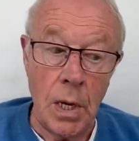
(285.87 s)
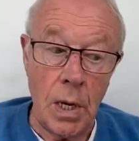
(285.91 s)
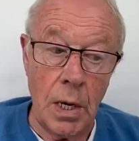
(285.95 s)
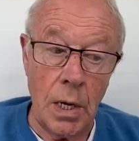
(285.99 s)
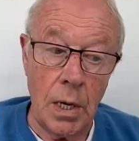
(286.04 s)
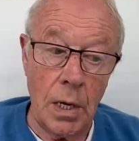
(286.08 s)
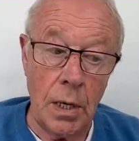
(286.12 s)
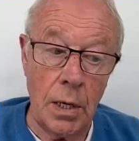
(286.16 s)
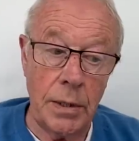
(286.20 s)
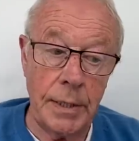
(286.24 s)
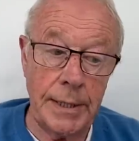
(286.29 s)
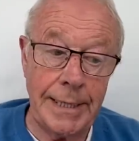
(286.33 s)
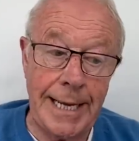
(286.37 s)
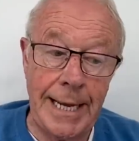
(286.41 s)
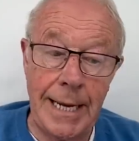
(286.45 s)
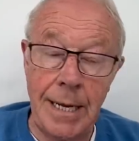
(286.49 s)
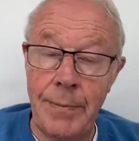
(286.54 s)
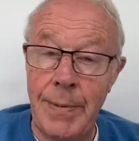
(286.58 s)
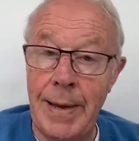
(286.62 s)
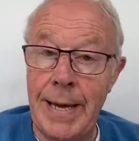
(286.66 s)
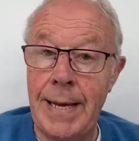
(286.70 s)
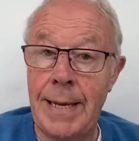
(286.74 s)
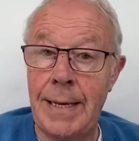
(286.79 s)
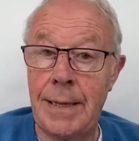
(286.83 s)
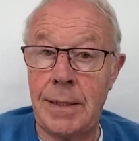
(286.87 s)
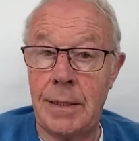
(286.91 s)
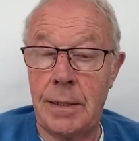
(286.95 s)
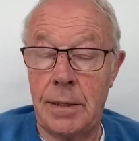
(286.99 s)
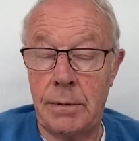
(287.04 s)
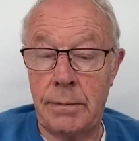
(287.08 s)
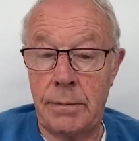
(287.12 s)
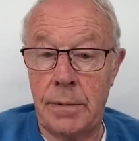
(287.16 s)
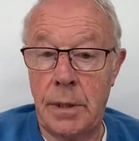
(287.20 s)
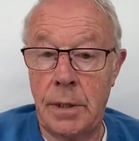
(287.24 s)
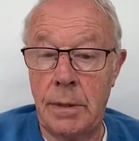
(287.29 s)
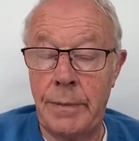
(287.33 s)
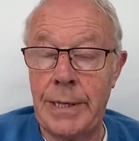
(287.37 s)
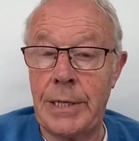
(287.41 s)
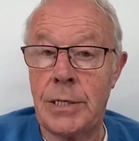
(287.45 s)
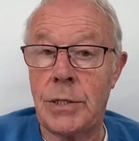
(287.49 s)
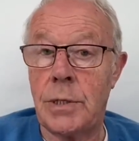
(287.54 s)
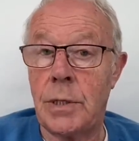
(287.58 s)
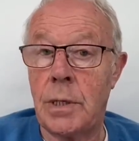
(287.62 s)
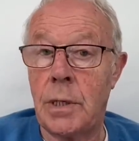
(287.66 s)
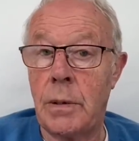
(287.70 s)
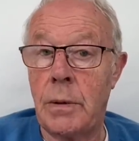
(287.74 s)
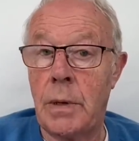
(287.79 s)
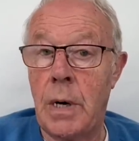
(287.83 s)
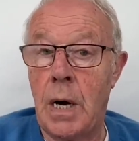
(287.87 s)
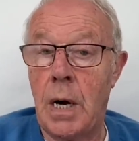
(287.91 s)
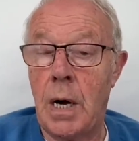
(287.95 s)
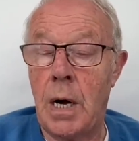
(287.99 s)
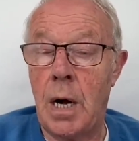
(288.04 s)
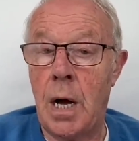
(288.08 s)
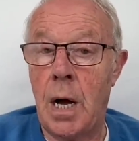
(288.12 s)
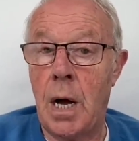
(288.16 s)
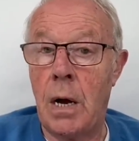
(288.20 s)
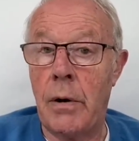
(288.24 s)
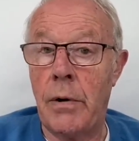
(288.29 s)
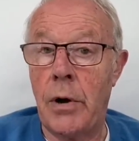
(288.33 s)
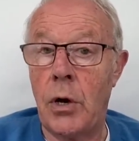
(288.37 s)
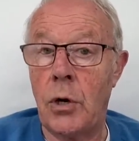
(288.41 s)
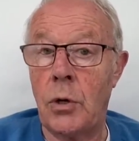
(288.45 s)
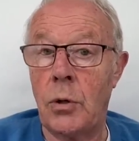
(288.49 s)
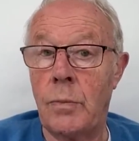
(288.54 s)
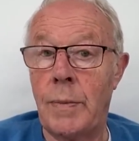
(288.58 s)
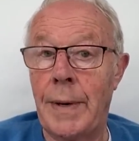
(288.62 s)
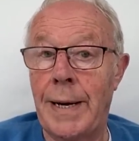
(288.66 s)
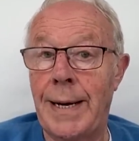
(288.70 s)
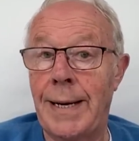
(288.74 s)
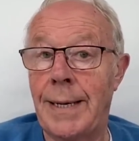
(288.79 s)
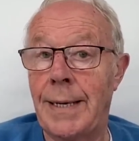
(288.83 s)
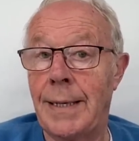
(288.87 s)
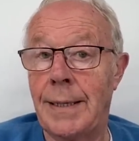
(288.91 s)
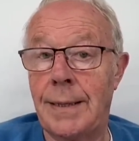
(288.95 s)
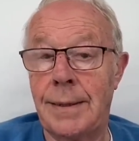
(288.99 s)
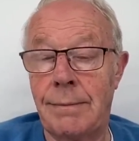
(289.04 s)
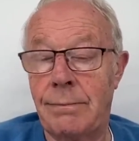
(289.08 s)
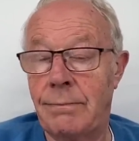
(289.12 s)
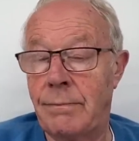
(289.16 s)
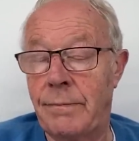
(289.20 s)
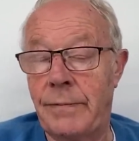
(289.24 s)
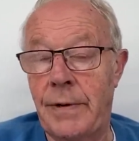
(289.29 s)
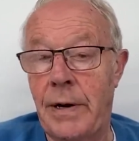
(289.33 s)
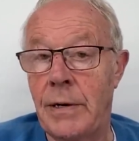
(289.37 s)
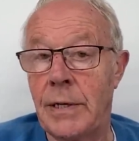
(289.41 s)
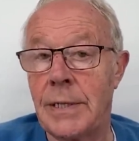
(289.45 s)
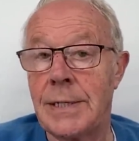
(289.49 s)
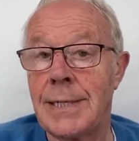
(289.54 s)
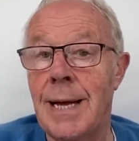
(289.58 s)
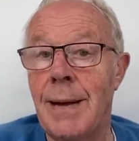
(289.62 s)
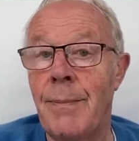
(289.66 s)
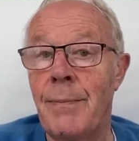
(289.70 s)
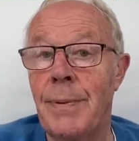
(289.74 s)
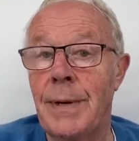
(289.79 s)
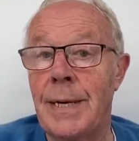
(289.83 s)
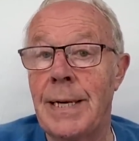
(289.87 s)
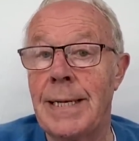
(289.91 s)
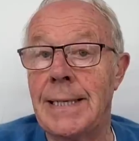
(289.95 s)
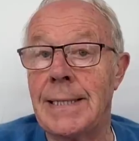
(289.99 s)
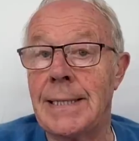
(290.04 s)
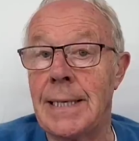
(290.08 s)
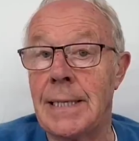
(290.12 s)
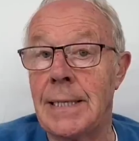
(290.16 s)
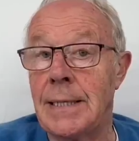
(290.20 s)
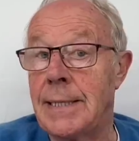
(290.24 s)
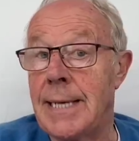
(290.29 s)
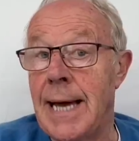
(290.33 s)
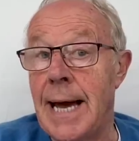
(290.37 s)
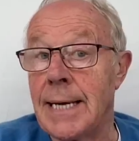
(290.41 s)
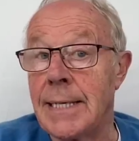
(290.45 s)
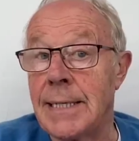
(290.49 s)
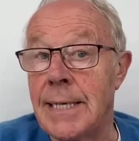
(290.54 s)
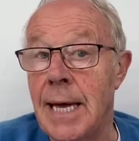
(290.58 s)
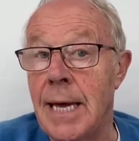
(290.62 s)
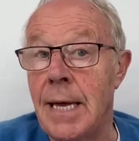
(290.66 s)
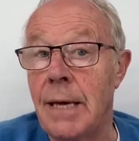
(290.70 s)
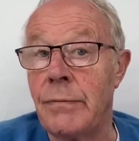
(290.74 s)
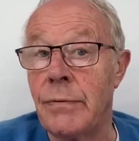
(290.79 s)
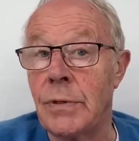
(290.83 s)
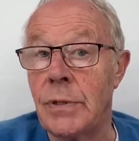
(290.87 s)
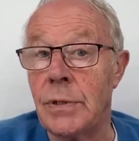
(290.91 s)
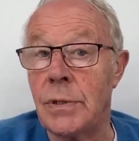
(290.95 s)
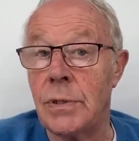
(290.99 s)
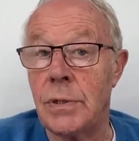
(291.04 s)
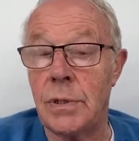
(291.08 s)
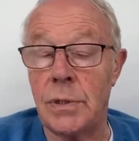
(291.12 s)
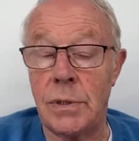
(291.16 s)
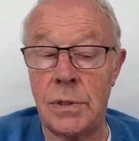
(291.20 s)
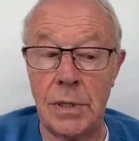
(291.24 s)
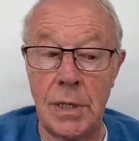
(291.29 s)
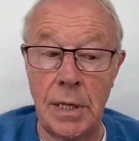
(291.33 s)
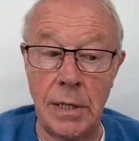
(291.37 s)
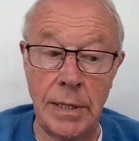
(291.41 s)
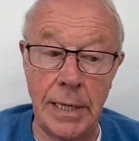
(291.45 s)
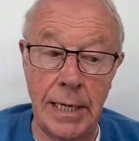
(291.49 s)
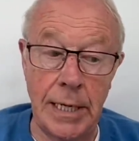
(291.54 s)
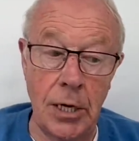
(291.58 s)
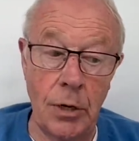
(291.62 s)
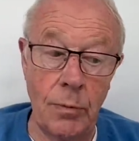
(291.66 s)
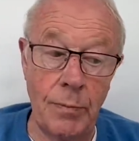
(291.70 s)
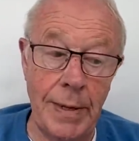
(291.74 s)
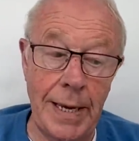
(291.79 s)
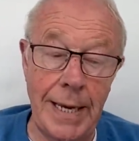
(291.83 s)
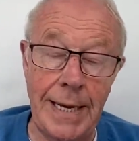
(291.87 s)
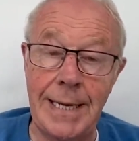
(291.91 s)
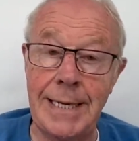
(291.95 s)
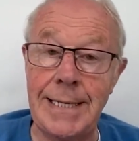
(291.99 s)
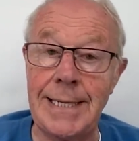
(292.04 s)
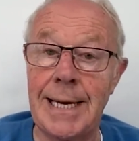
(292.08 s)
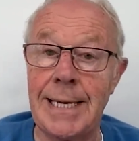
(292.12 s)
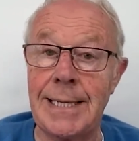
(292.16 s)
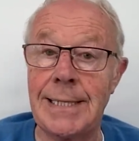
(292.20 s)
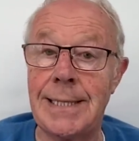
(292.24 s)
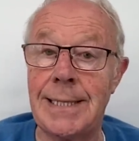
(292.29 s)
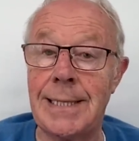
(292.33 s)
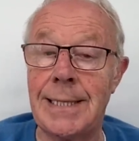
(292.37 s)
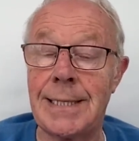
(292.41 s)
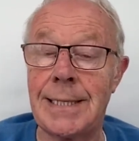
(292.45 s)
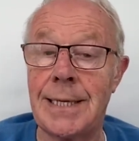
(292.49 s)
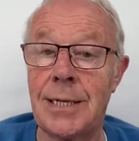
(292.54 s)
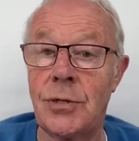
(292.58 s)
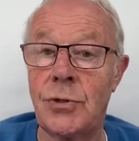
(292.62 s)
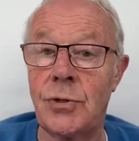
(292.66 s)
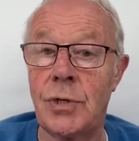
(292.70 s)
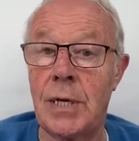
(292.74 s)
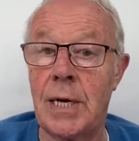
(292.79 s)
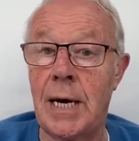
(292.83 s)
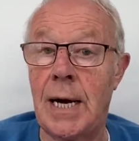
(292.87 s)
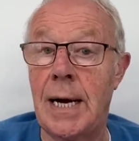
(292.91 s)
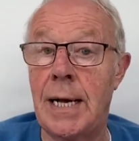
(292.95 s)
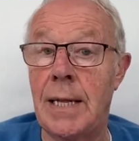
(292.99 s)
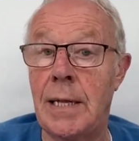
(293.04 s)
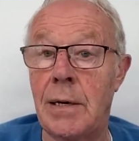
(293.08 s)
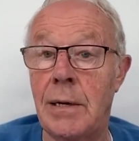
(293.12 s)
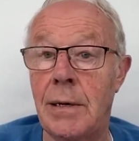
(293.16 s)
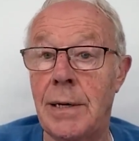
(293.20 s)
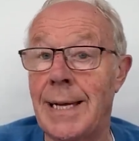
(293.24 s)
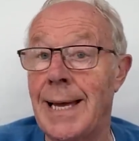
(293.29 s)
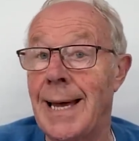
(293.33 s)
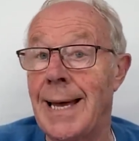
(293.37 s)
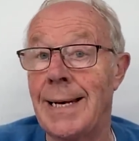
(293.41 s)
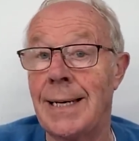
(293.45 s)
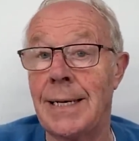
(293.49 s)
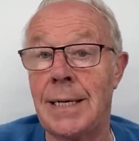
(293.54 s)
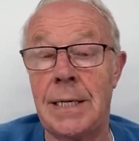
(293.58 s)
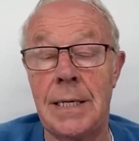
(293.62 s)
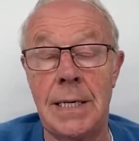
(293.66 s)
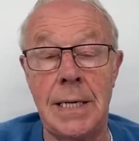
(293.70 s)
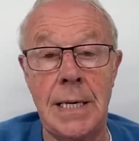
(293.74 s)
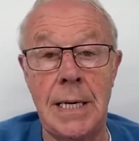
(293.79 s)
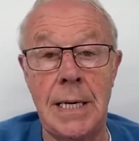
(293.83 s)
The Daily Mail and the Metro are owned by various companies in tax havens, and they don't pay any tax in this country either. Again,